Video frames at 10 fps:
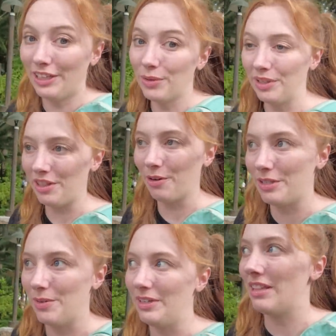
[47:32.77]
Literally there
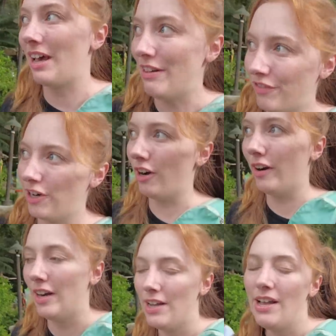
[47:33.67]
was no one in line for her.
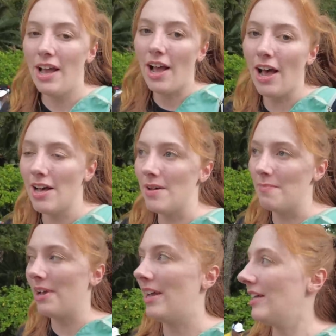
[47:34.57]

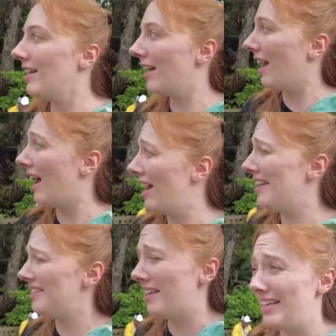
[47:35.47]
Um, I
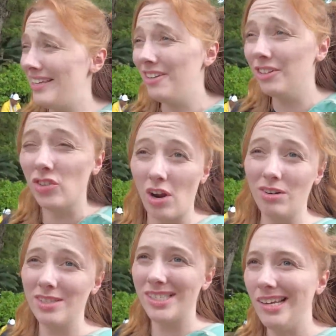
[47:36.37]
hear
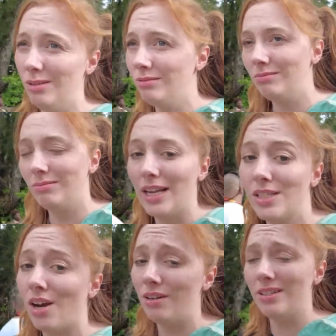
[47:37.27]
Donald's out and
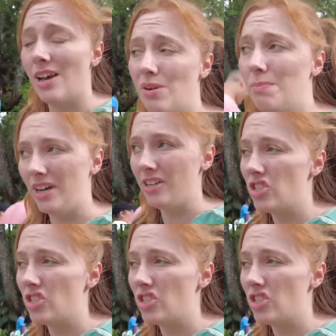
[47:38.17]
Donald's out a bunch.